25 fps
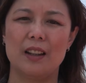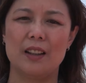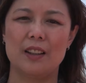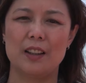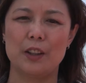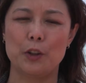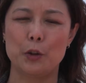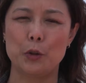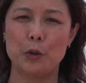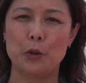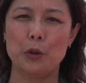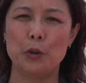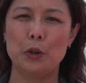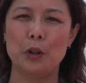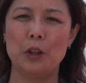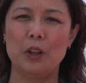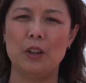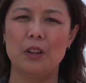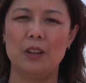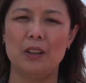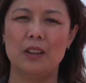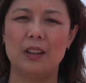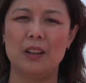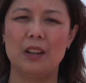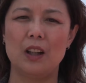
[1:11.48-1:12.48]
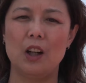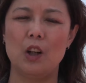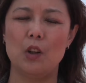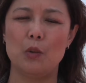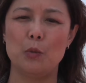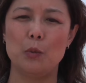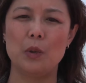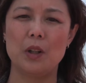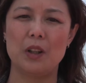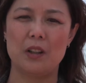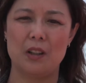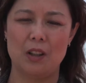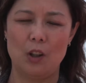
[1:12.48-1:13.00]
the door
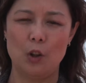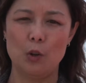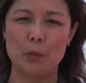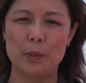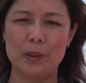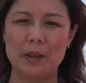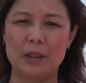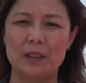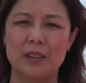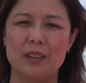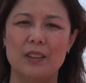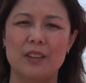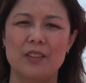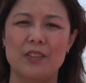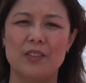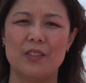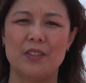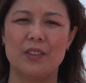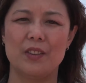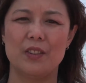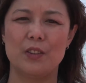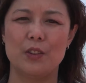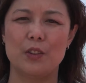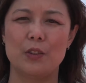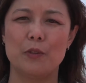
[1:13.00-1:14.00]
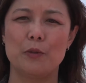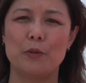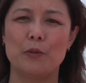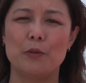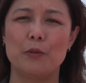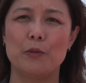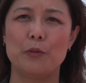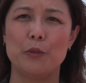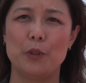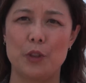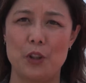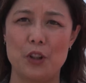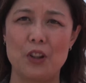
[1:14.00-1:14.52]
was open
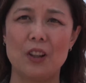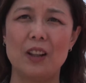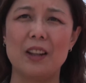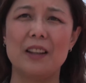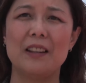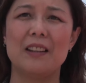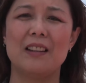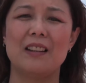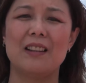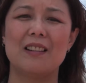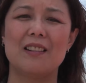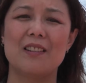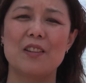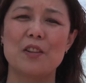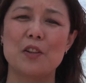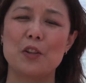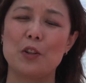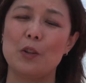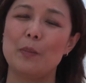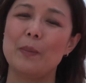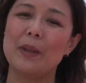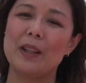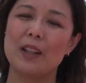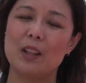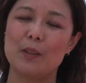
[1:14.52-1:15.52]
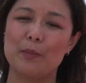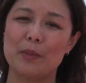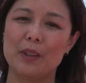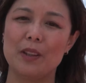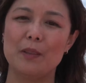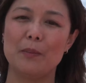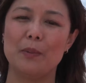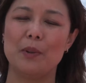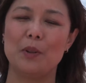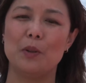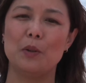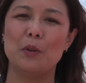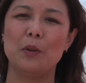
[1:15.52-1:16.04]
for China, so many
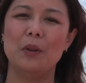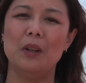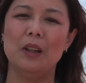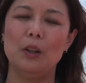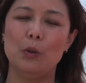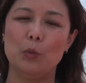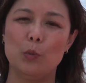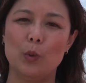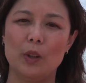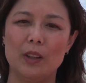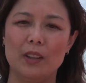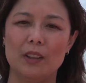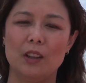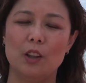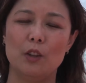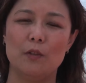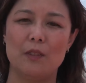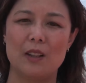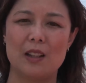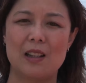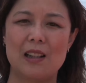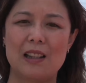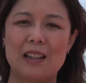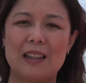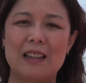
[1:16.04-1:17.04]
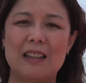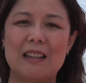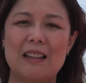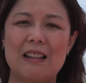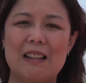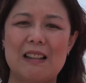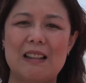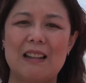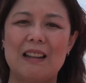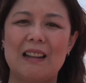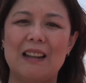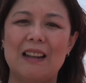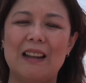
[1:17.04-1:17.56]
people went
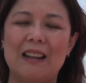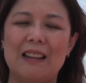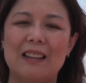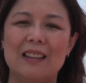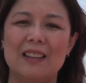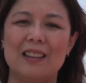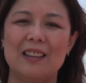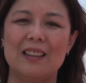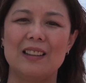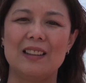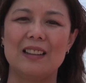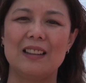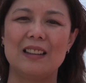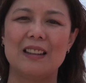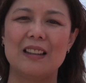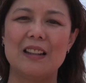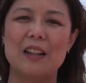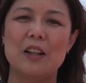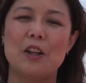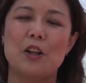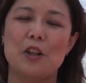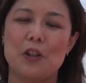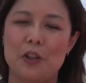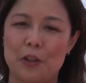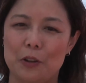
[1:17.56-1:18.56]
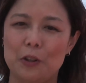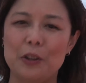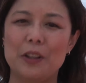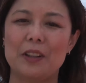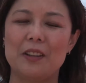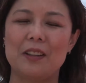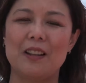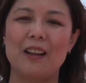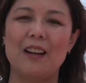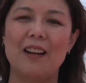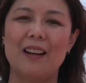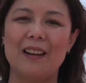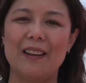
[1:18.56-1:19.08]
overseas, and so
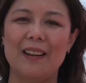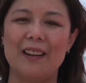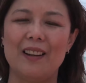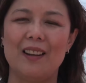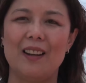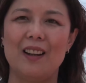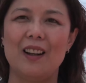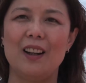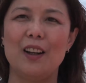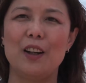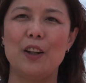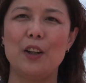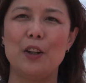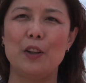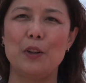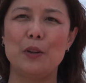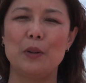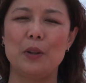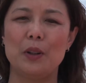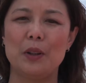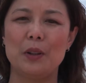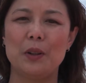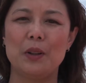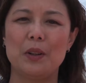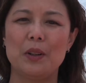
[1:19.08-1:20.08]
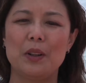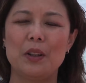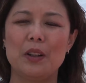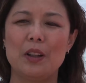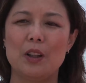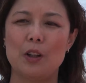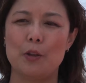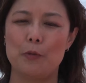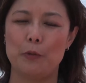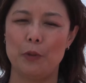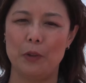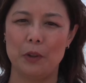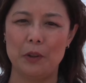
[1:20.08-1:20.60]
did I. I
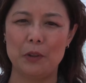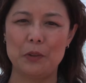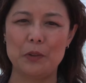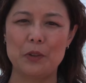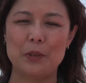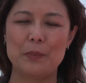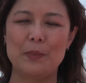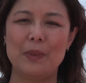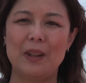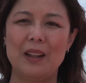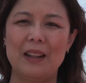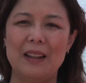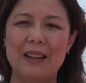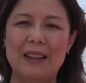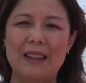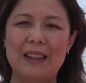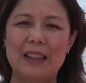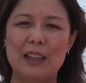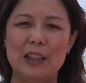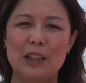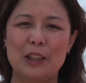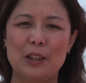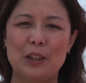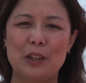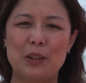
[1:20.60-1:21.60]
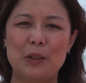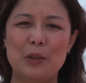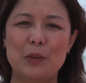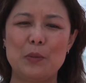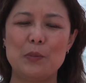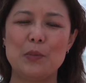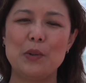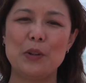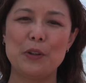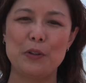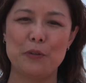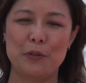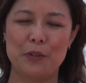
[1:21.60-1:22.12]
followed my
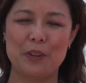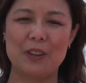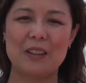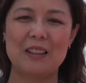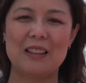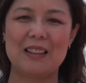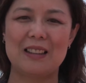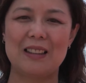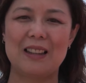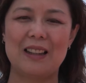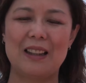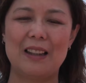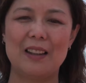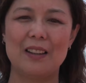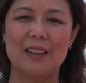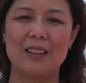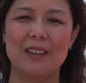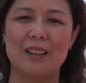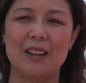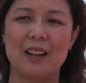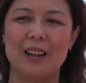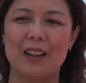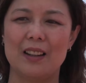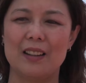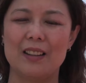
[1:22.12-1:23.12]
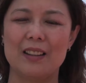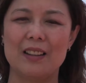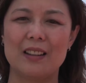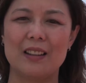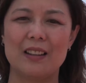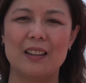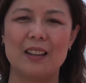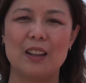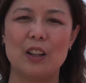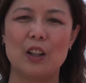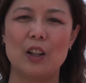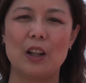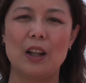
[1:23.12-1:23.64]
boyfriend then, and
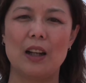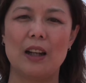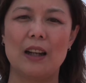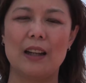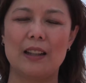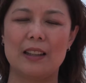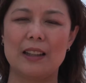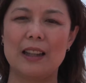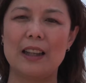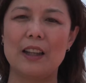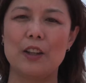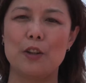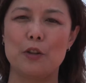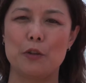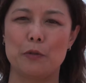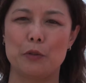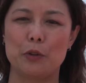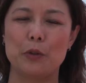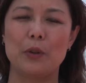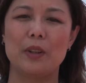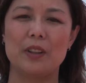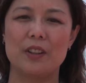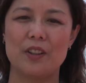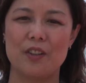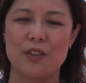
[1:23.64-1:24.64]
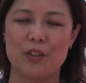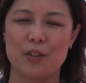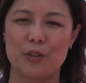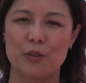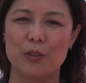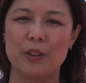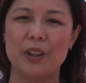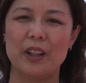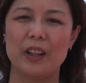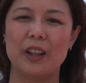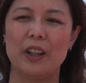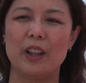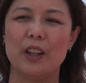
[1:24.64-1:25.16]
at the age of
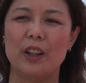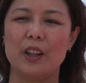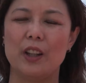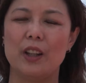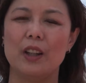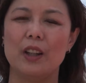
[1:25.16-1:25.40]
23,